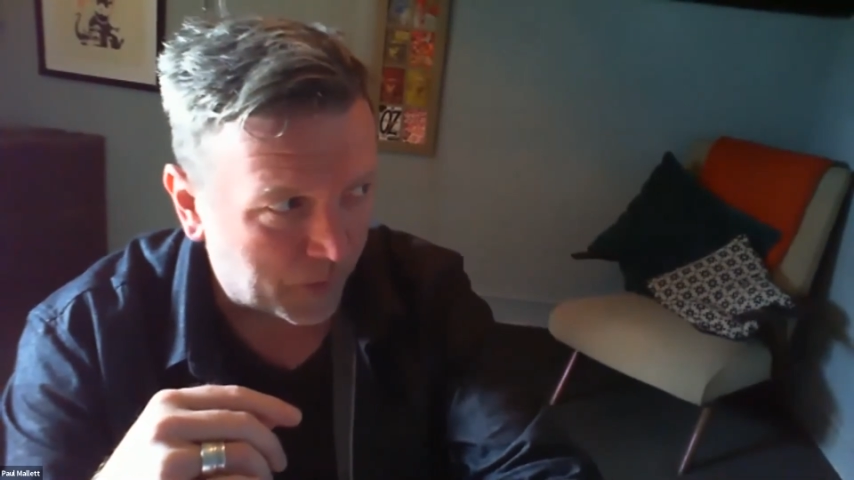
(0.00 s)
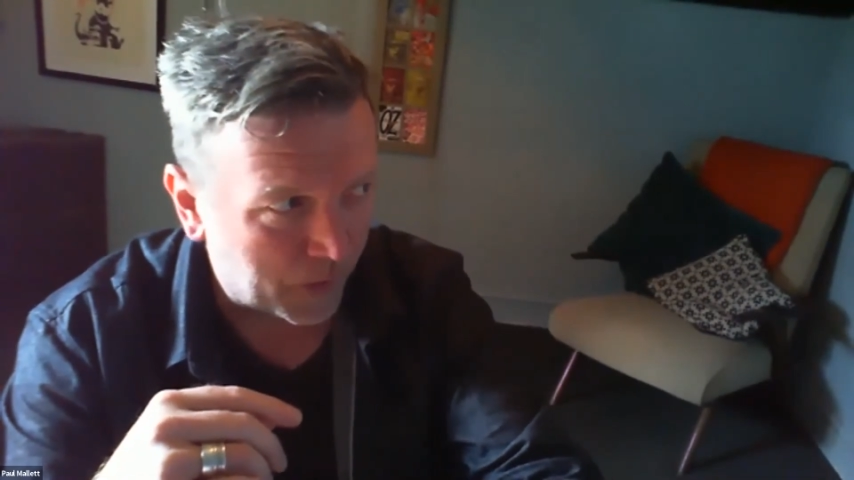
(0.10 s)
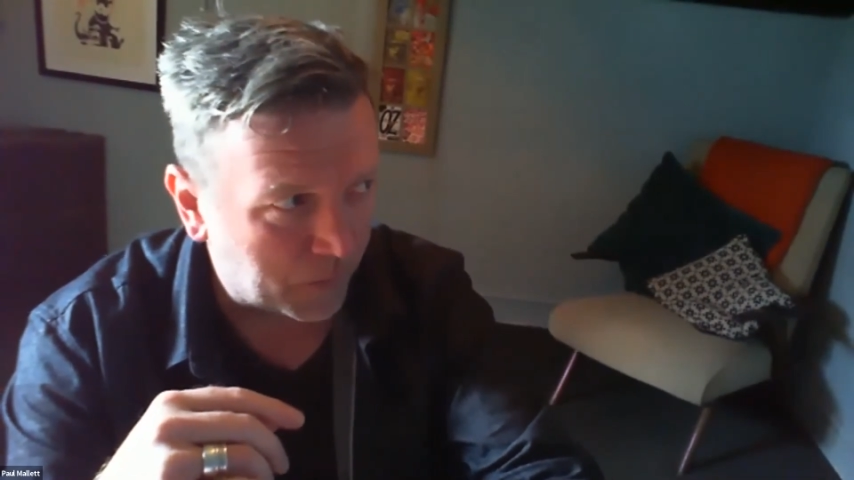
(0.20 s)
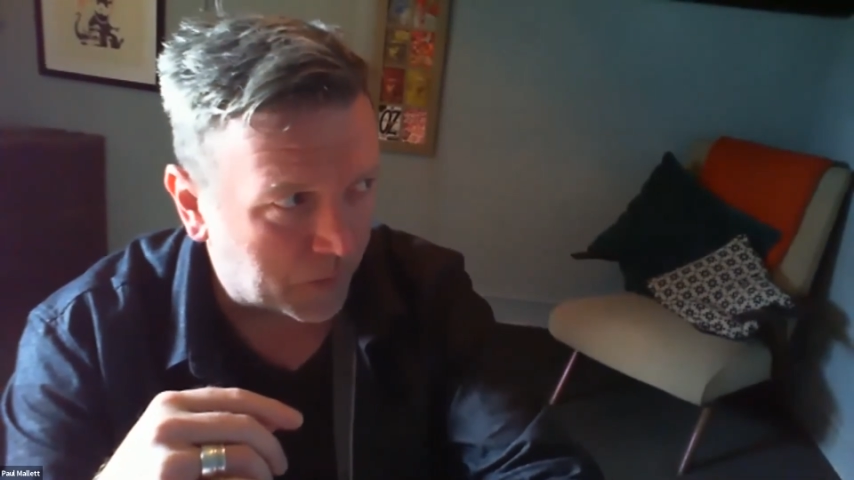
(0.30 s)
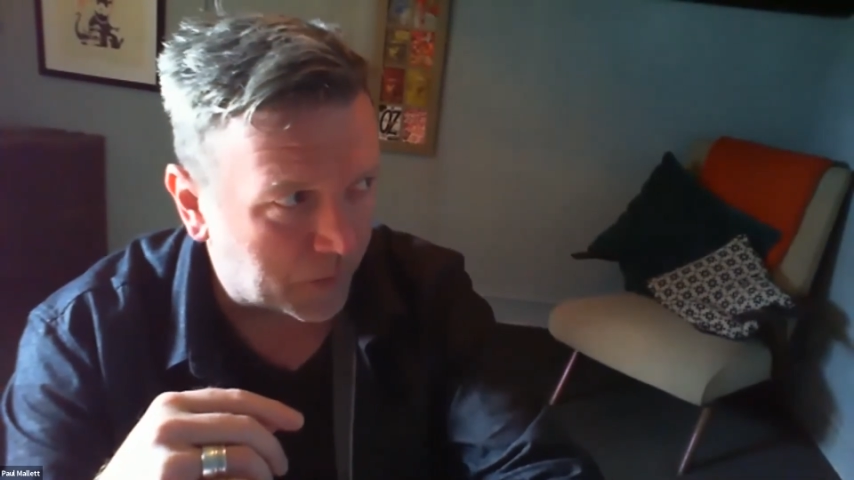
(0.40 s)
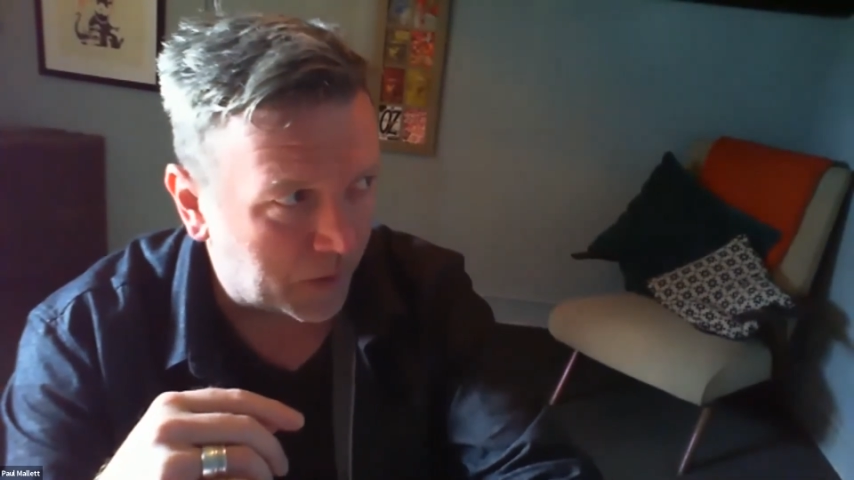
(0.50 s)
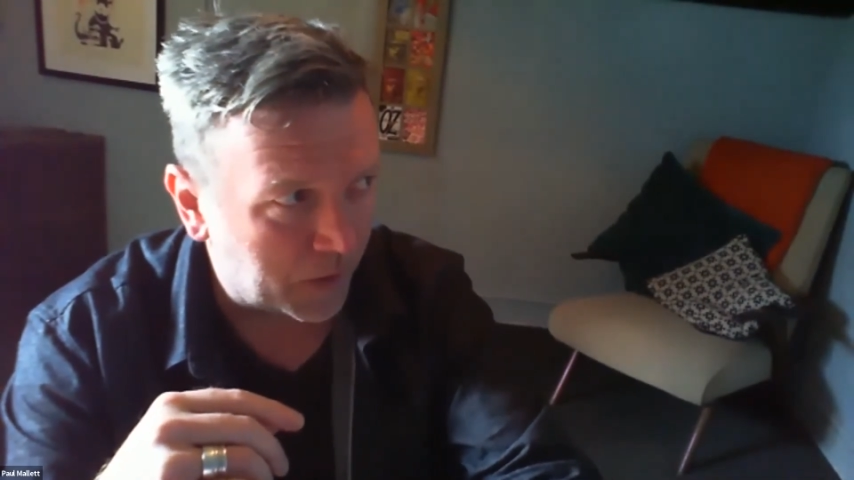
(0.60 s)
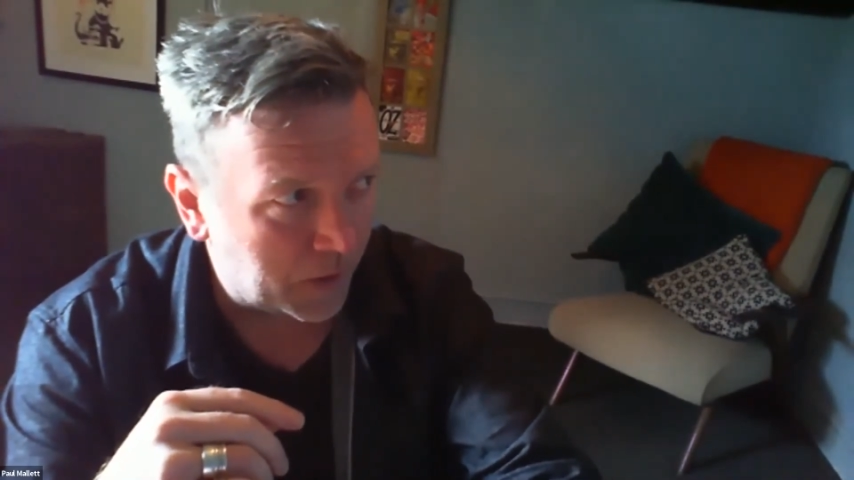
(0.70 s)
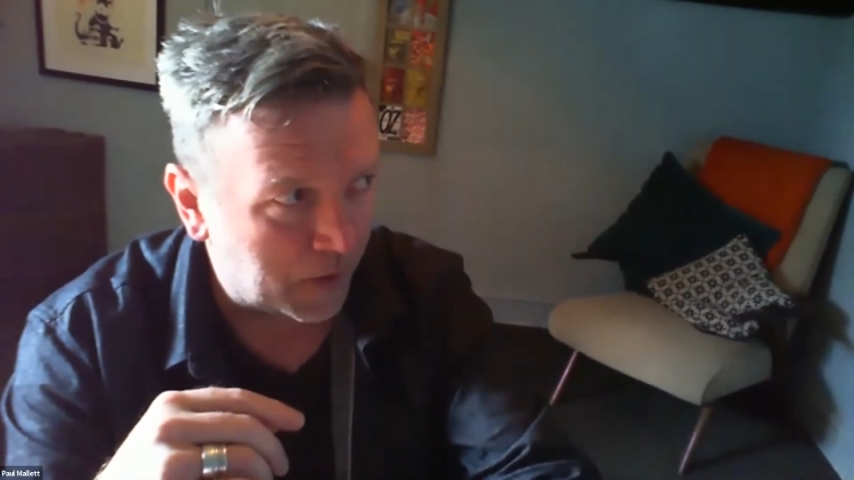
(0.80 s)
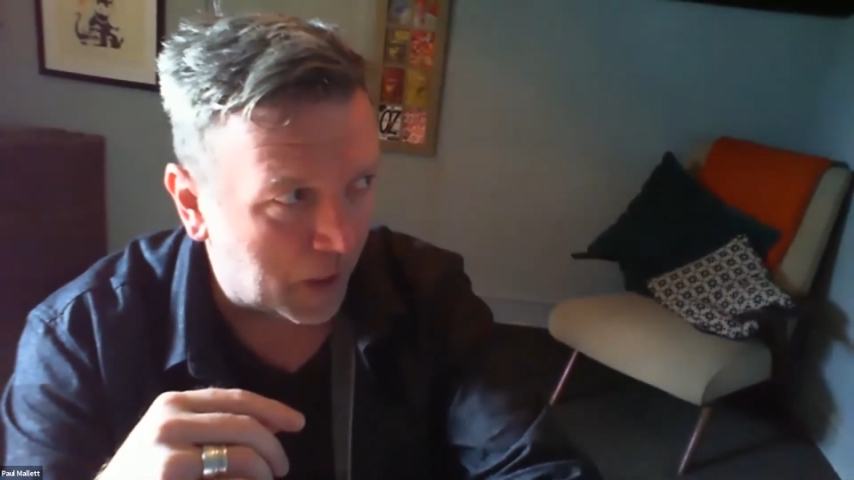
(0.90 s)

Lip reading: it was the